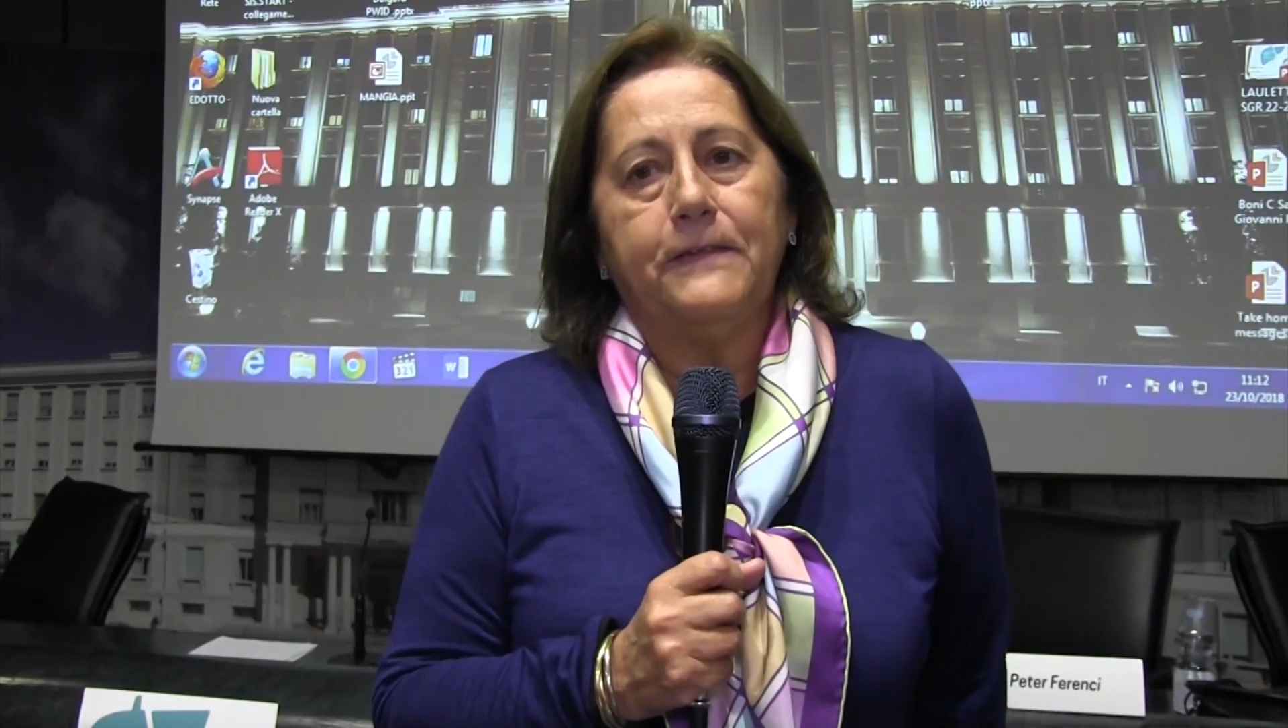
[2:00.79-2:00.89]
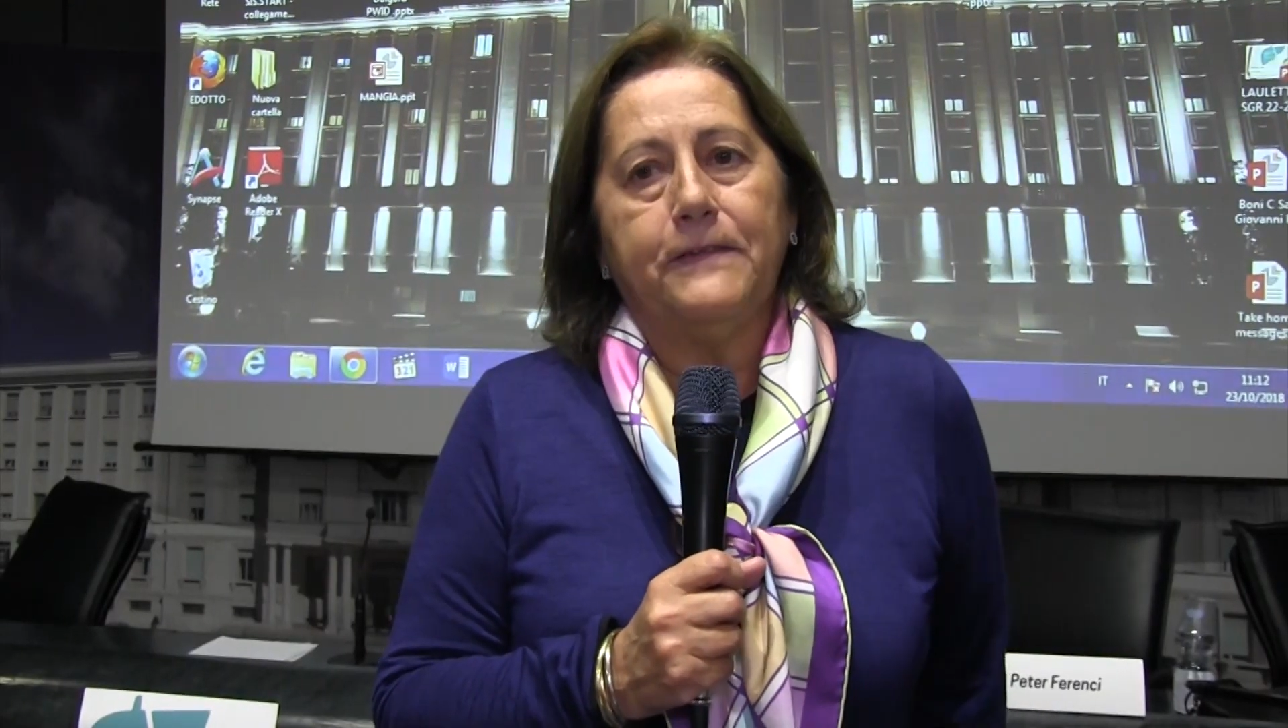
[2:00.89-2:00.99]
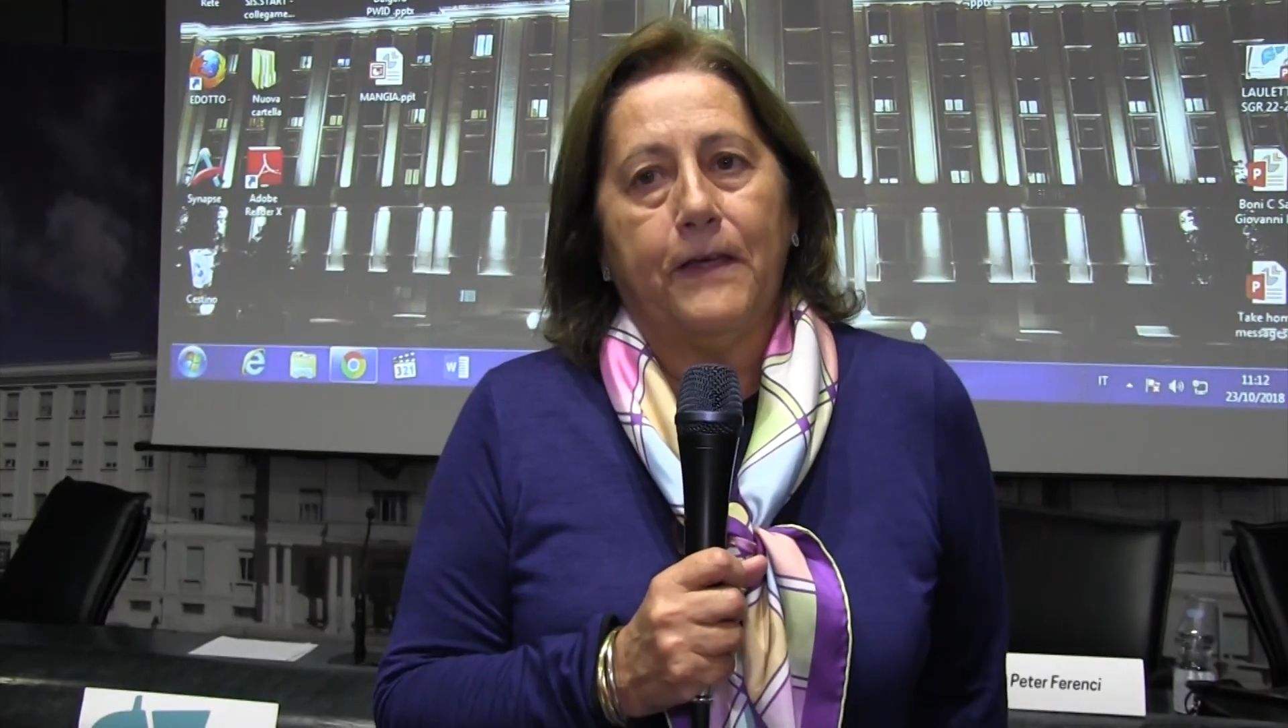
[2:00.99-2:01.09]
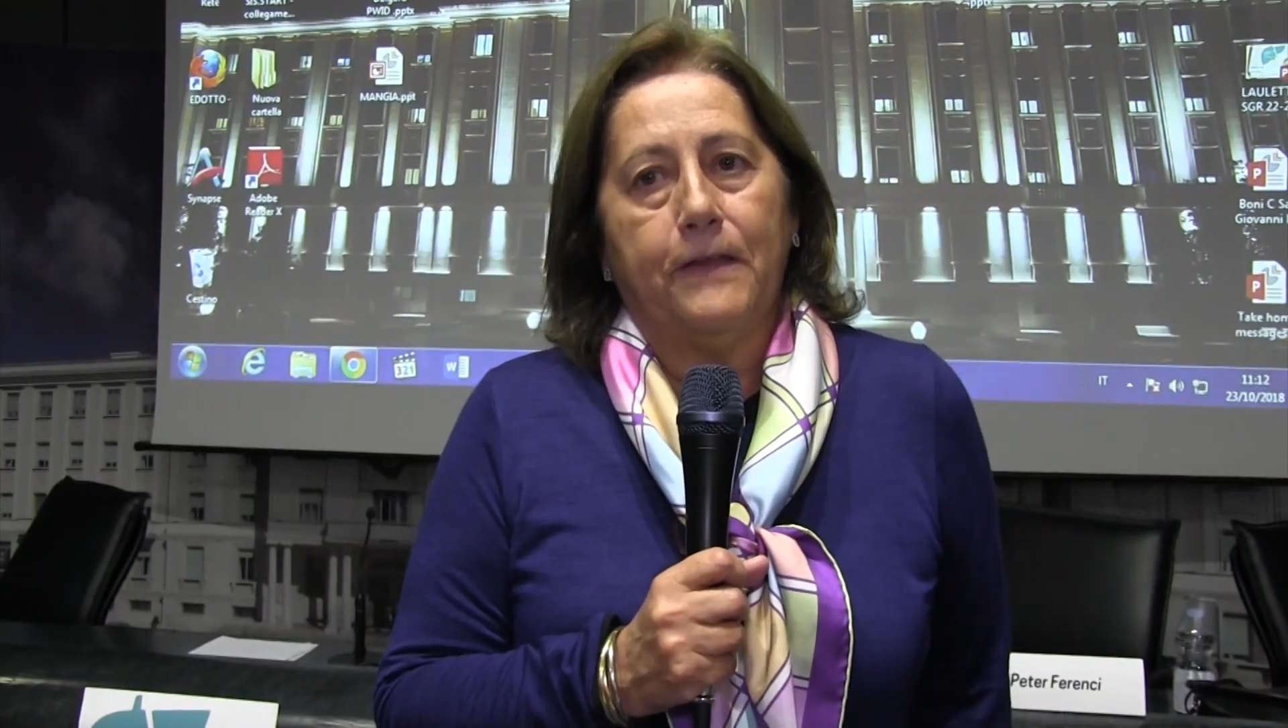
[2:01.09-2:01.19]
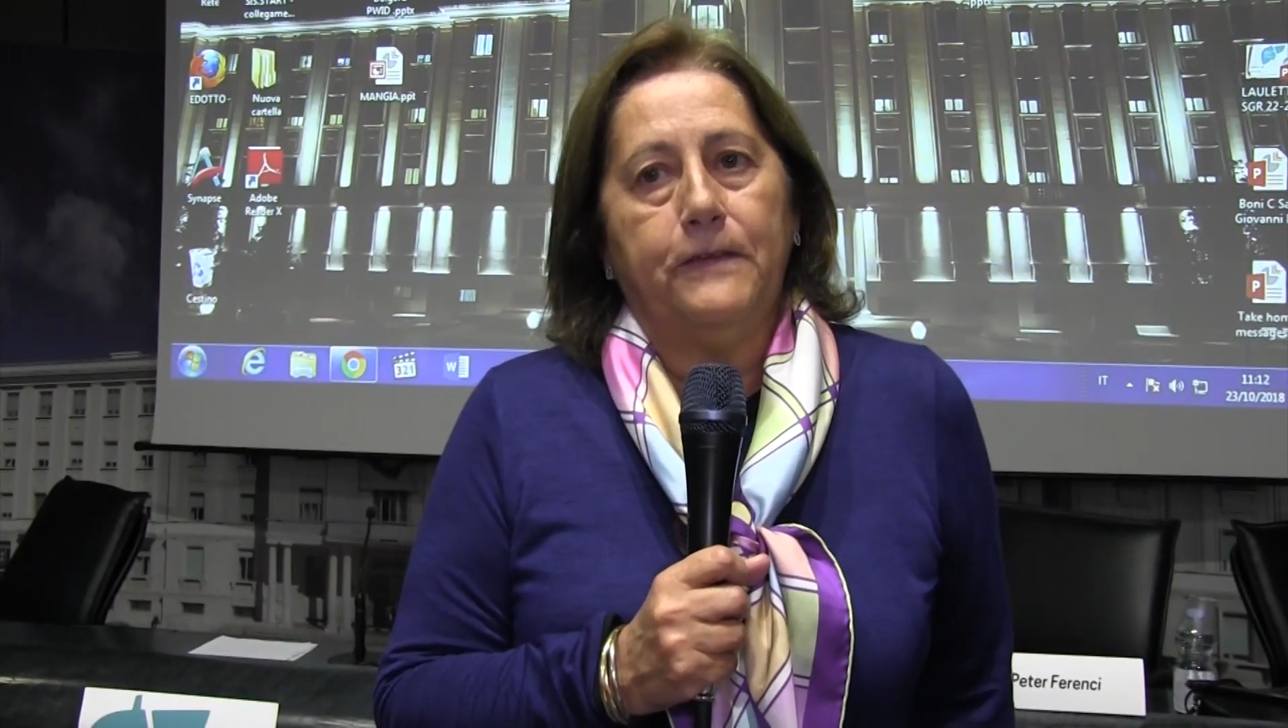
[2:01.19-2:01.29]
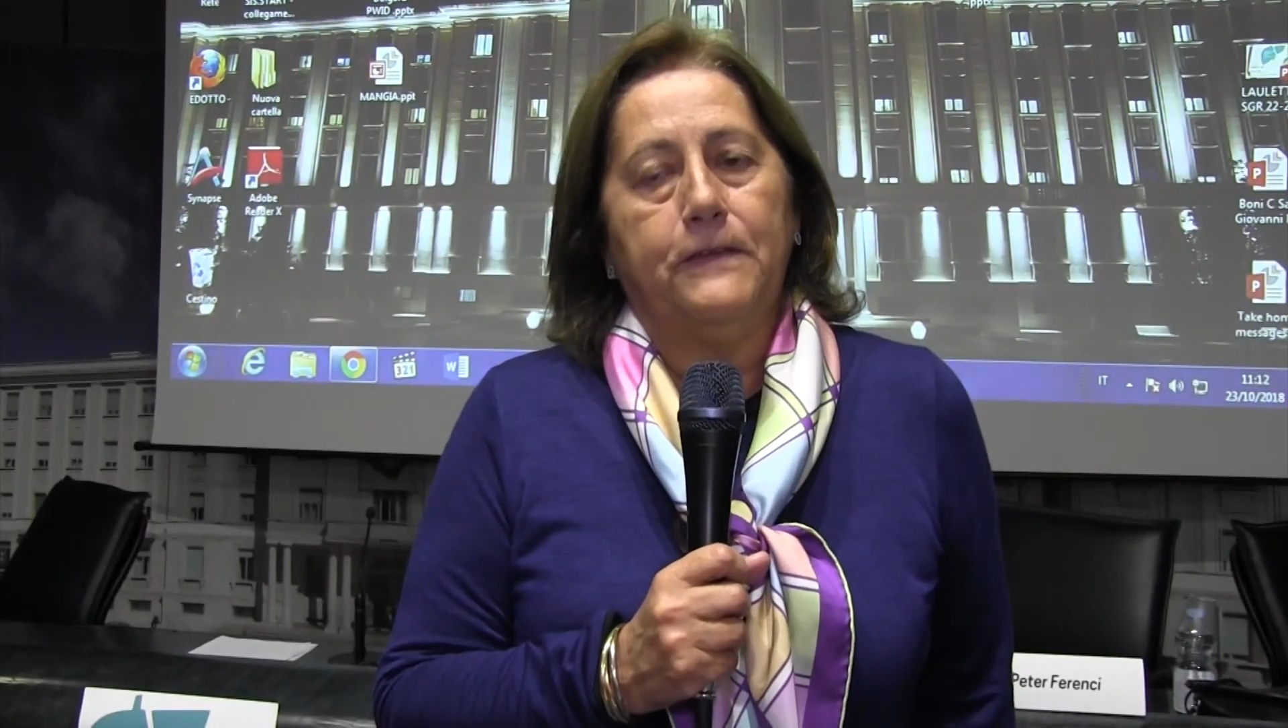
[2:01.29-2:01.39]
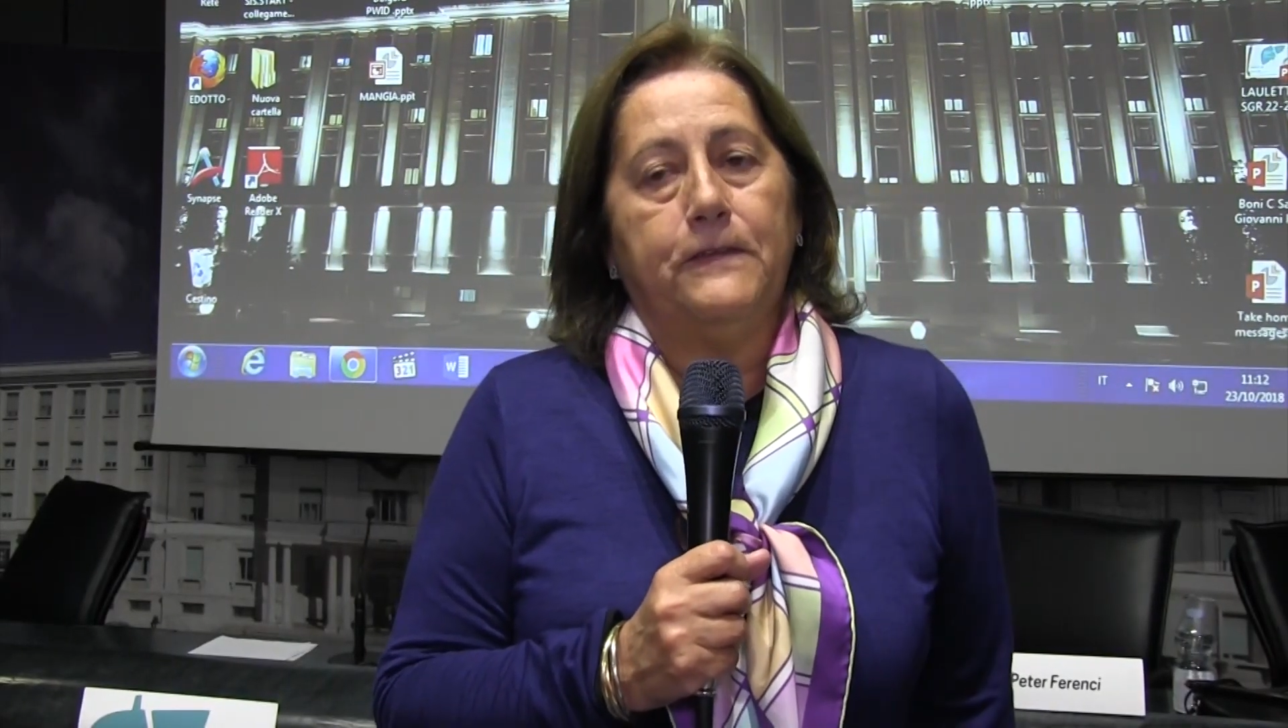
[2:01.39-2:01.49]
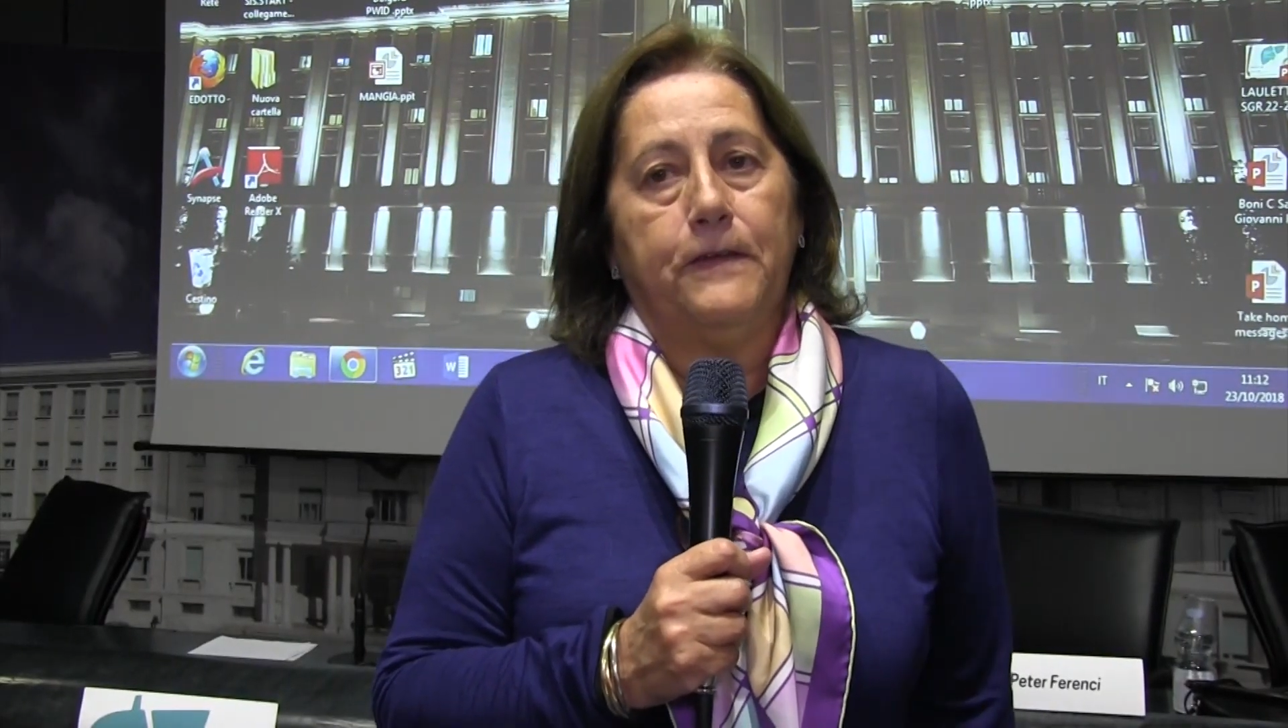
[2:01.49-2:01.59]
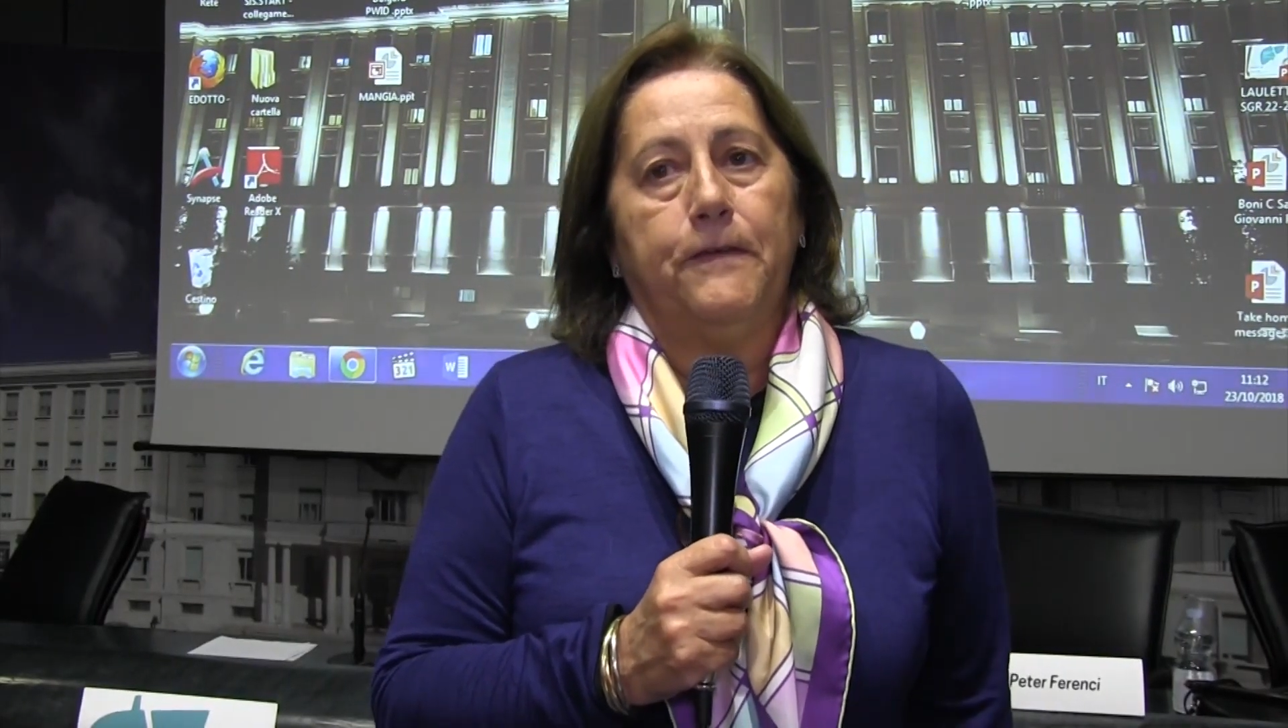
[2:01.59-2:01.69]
studies